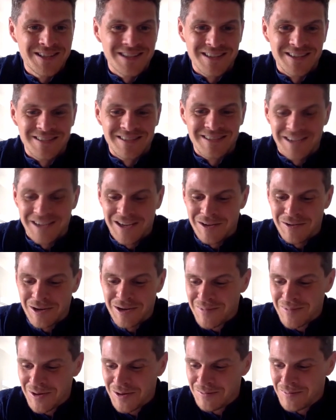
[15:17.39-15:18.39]
And,
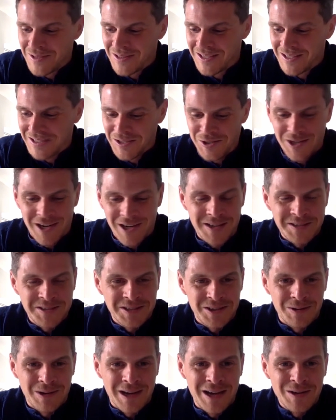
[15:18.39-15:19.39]
I'm hoping that the Sharks
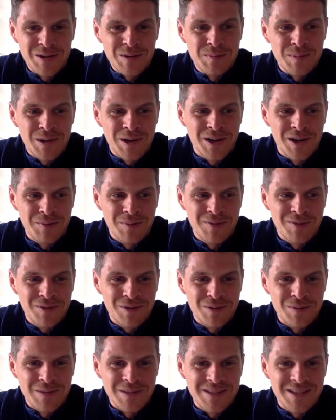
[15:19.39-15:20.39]
go out and put on a
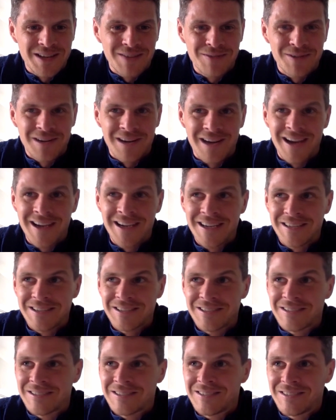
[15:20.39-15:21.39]
performance every night.
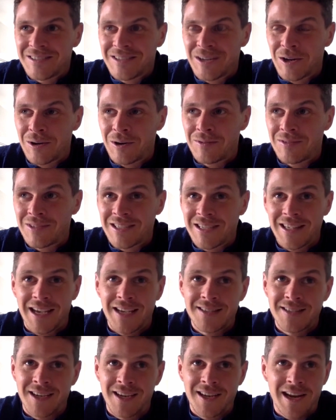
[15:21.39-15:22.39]
And, obviously
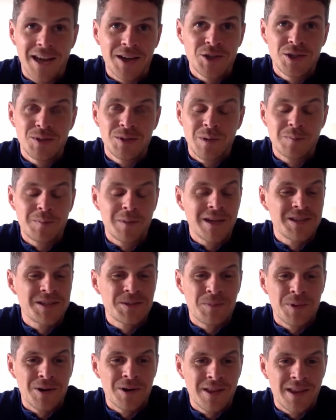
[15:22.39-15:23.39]
there's a connection with
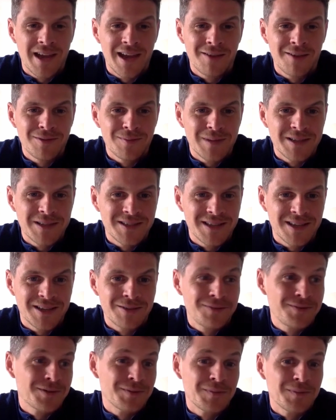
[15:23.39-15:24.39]
Peterborough there for
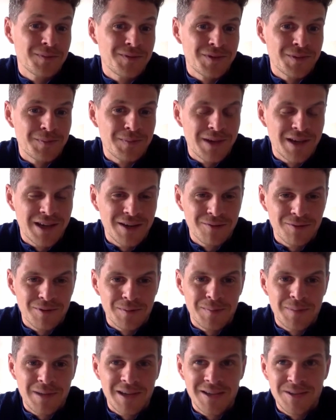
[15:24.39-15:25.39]
myself from being
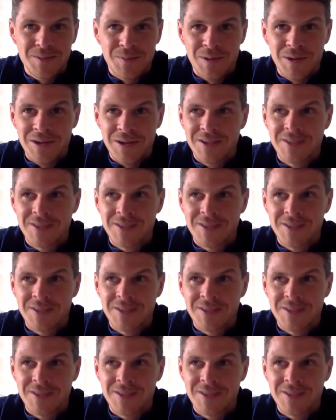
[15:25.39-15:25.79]
from Peterborough.